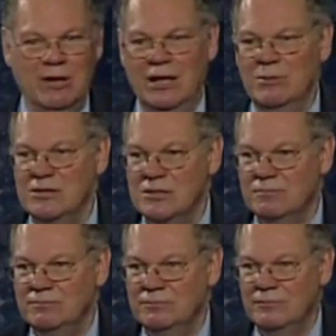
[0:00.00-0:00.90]
rabbits.
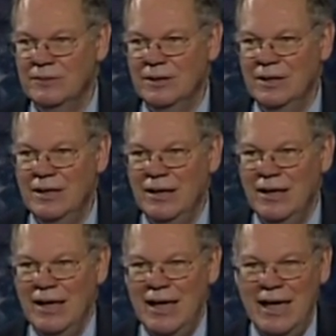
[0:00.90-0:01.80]

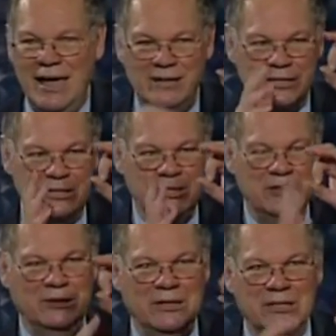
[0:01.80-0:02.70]
And the
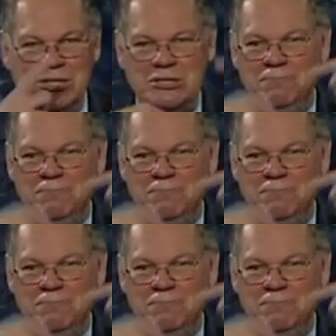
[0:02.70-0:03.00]
cilia just